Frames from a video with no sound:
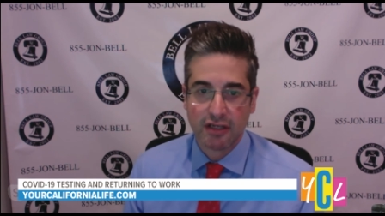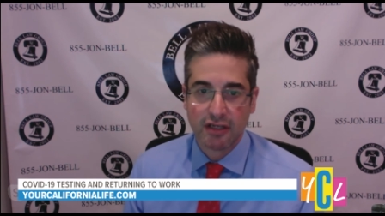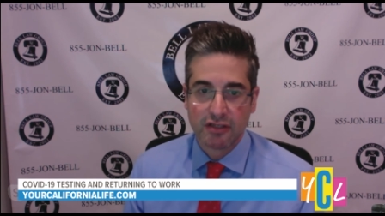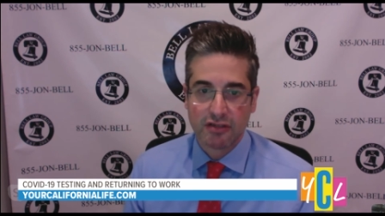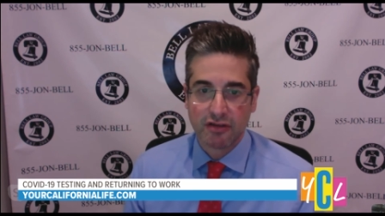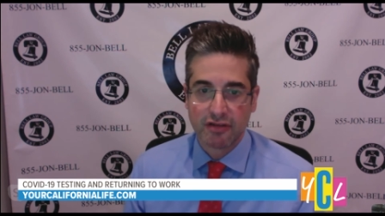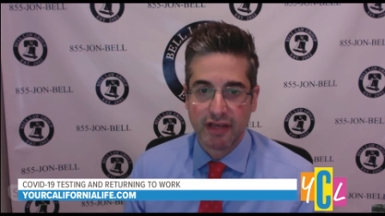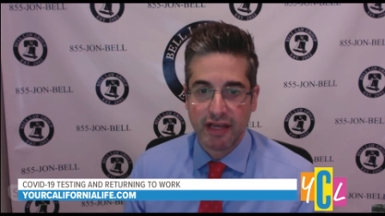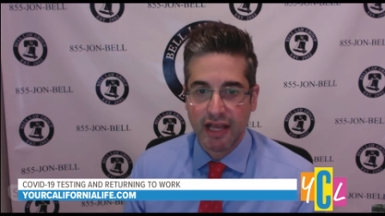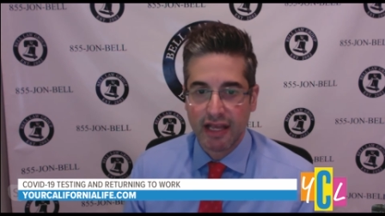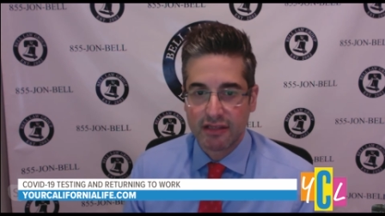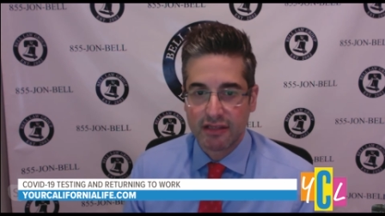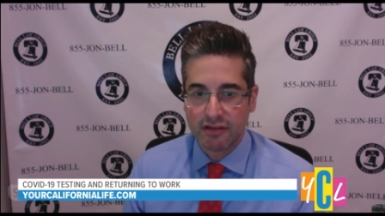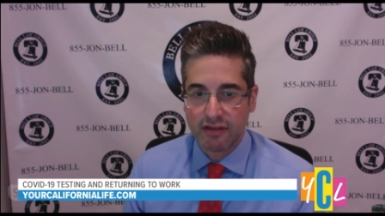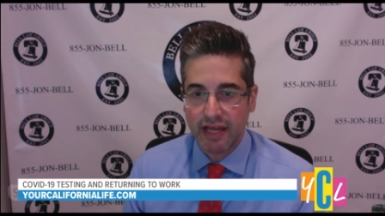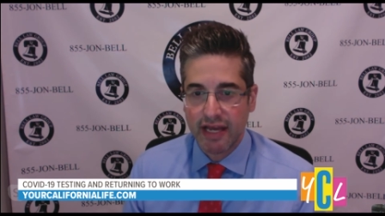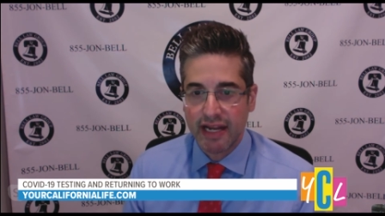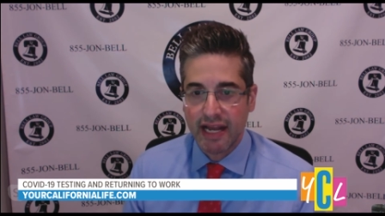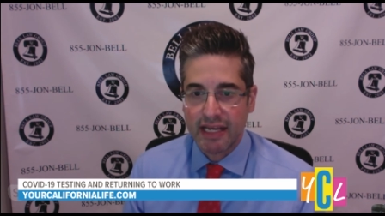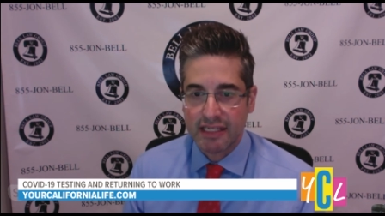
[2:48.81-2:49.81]
So, they,
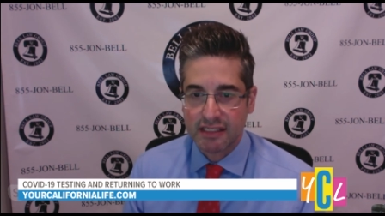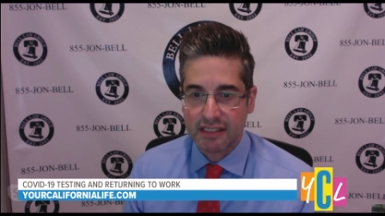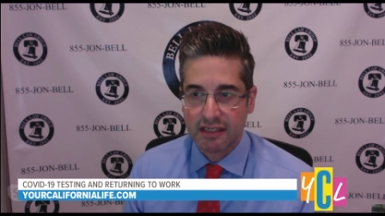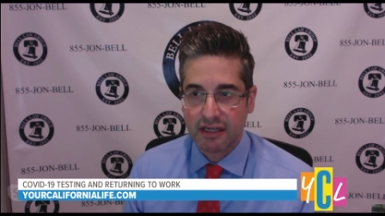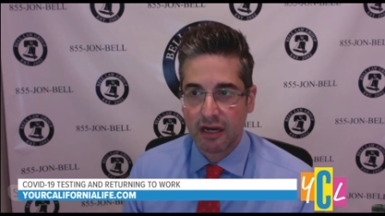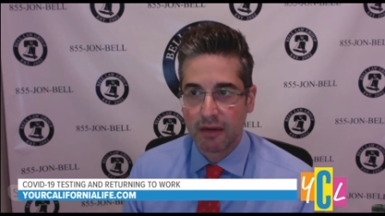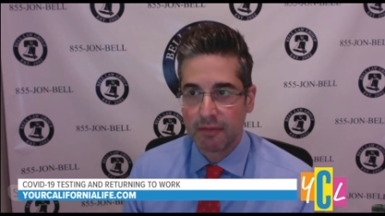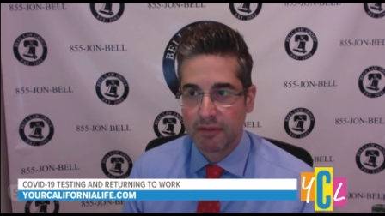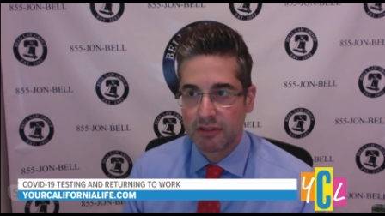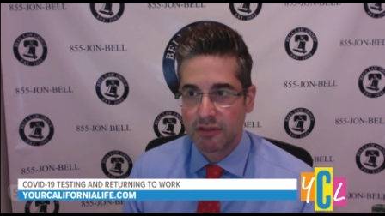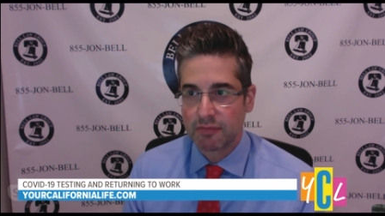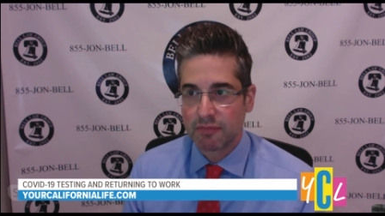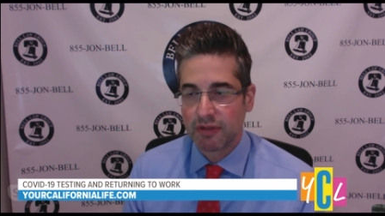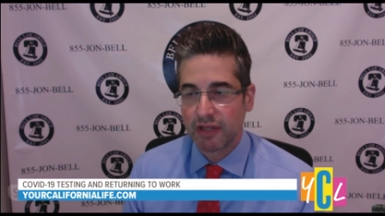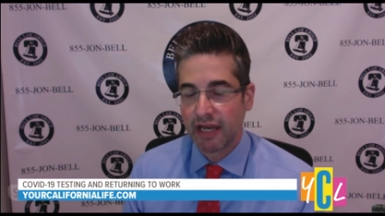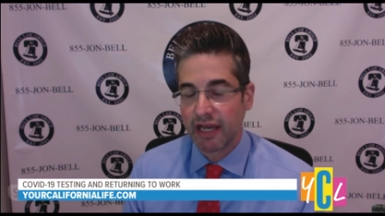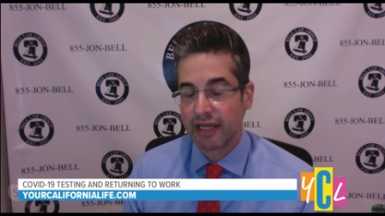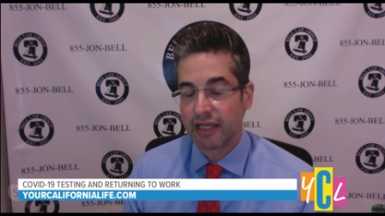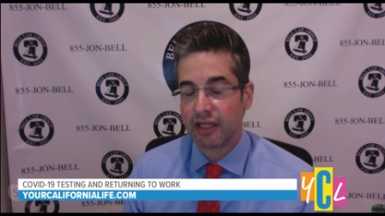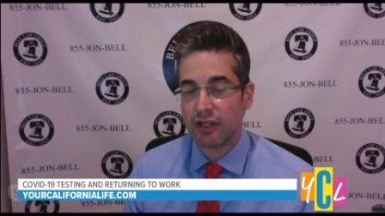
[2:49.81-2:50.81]
so that has to come into
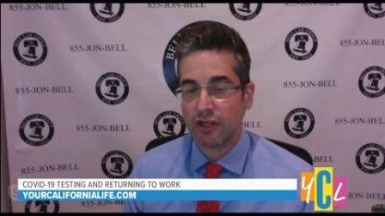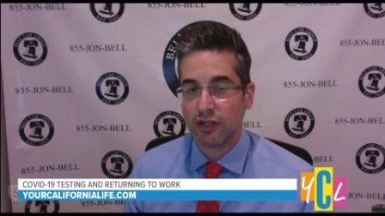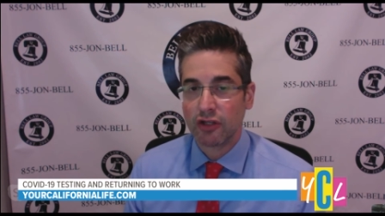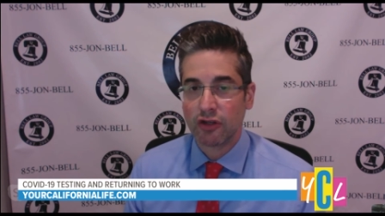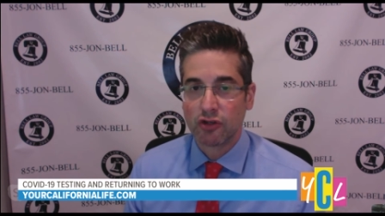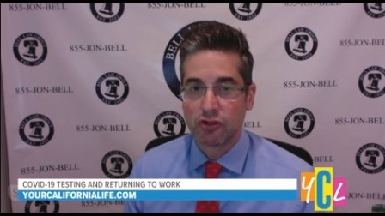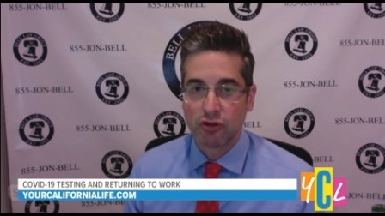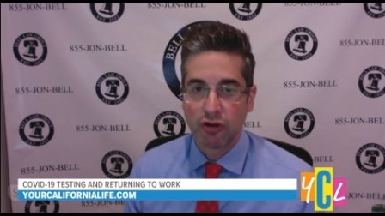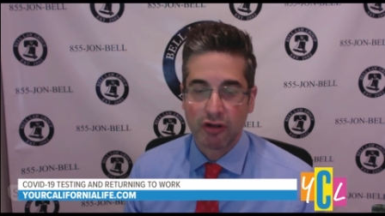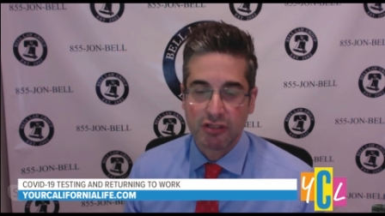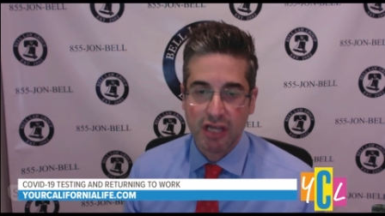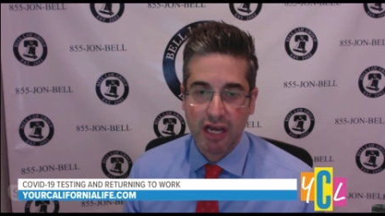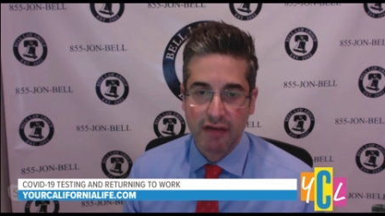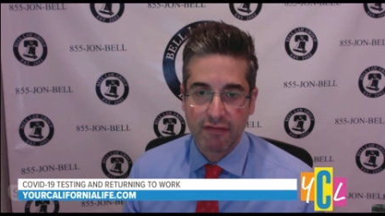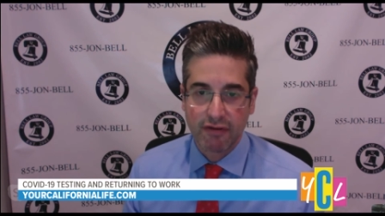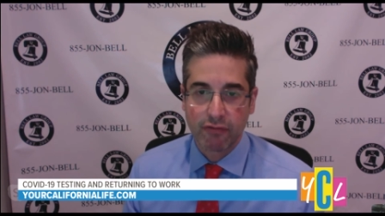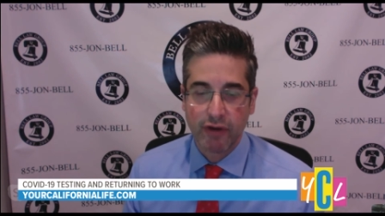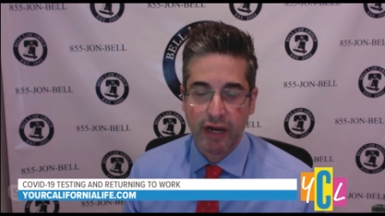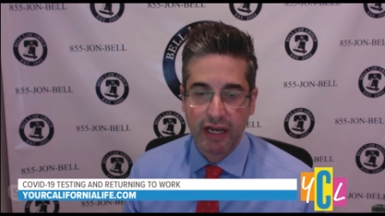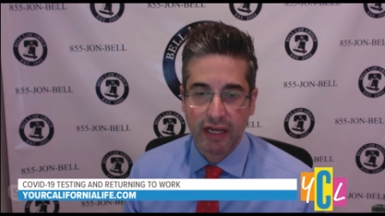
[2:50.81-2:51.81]
play. You should also
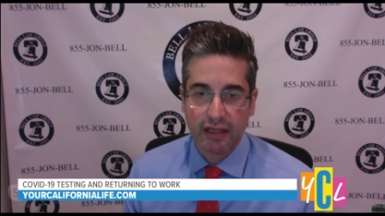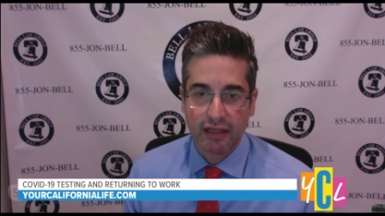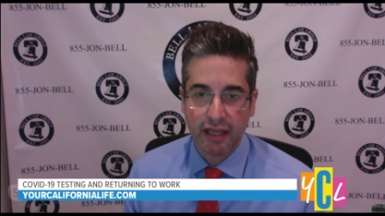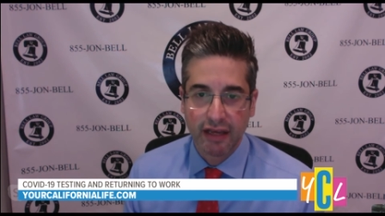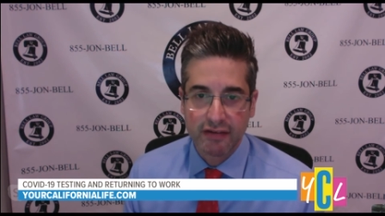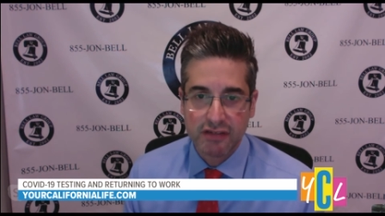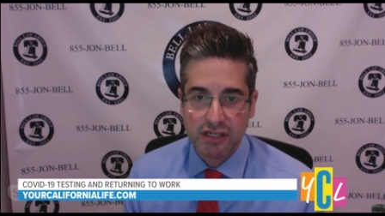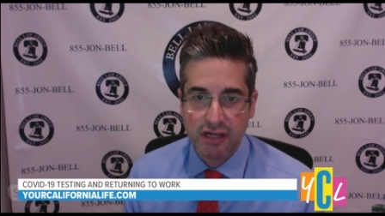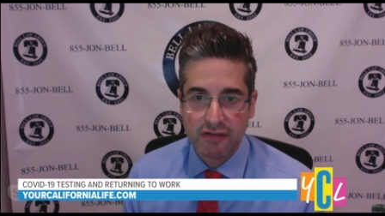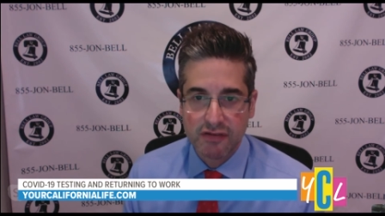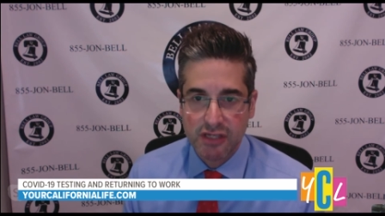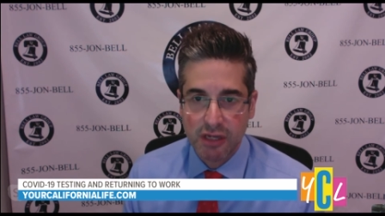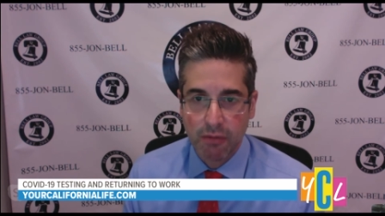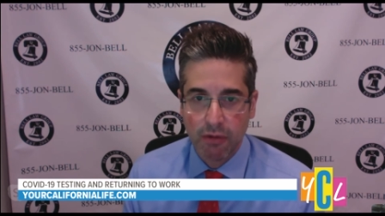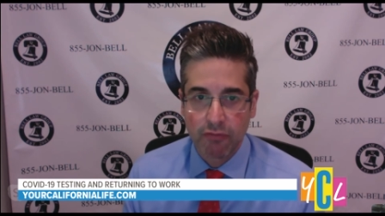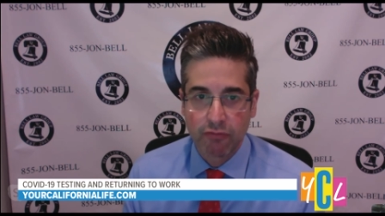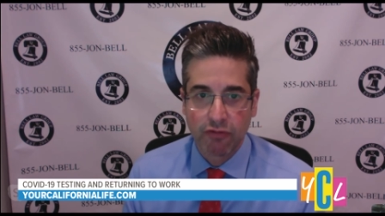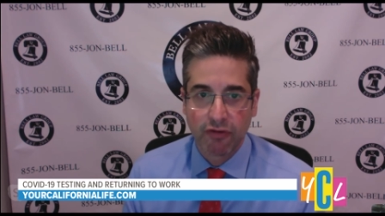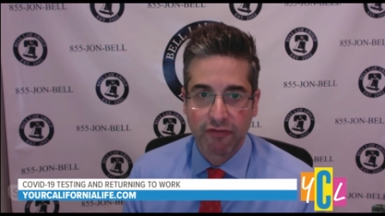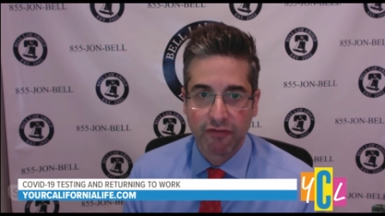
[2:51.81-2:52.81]
have a regulation if
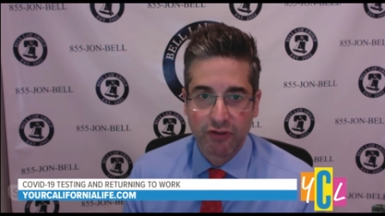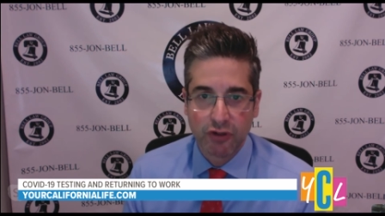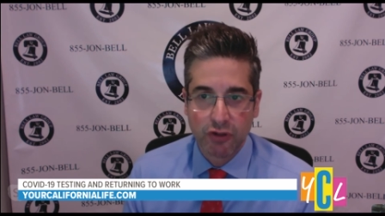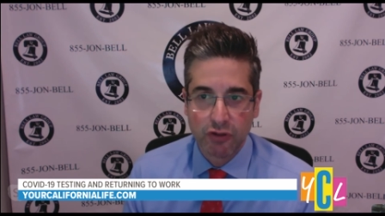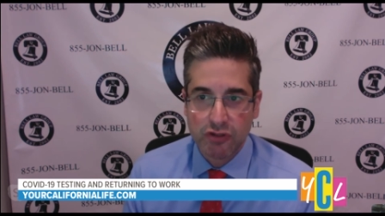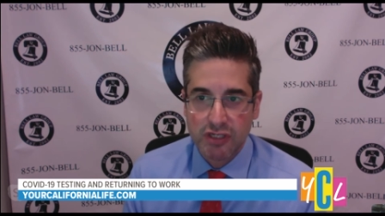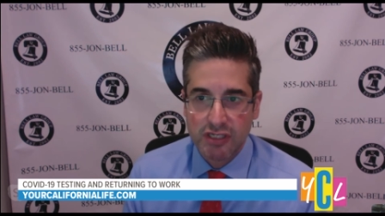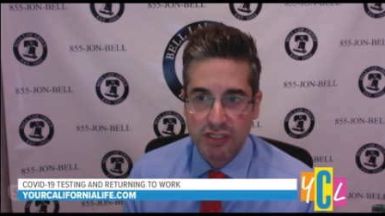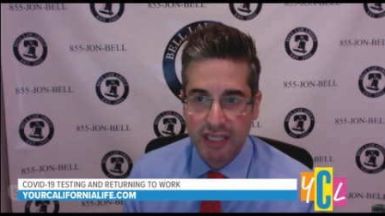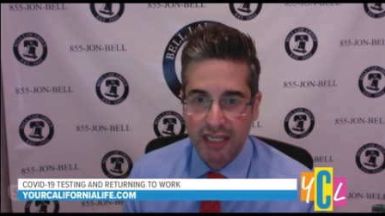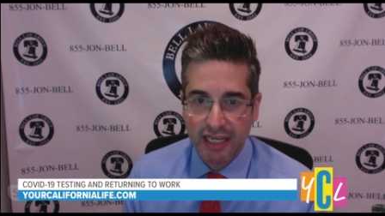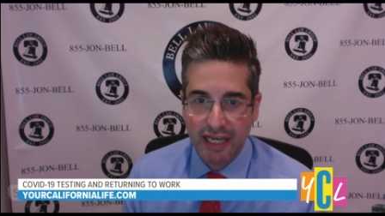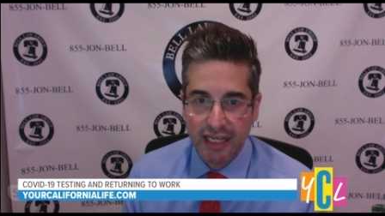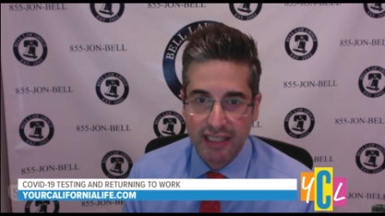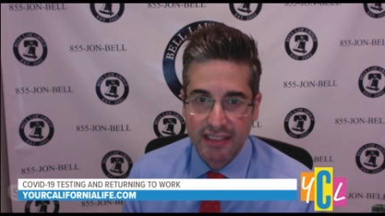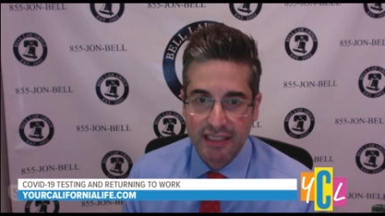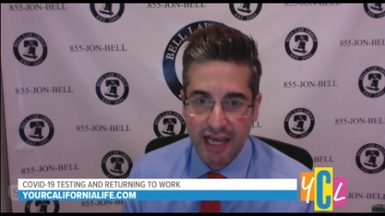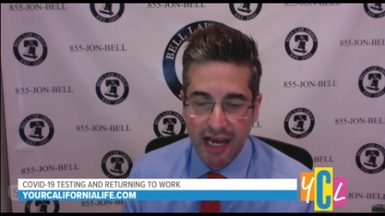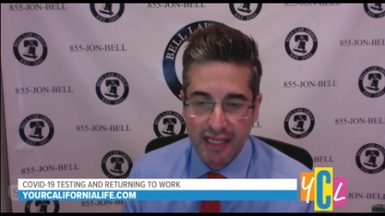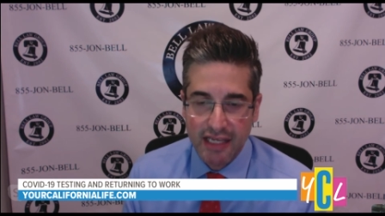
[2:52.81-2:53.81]
someone refuses to
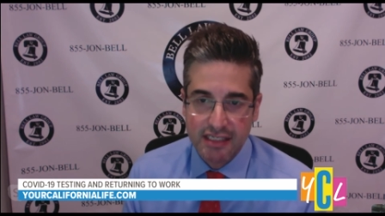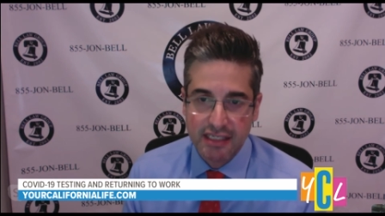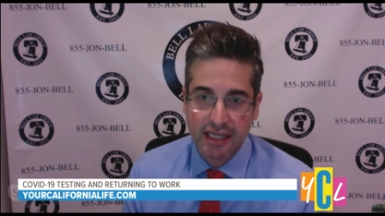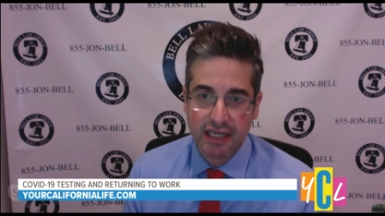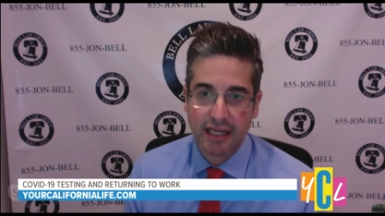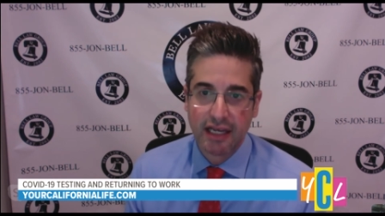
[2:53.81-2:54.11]
get tested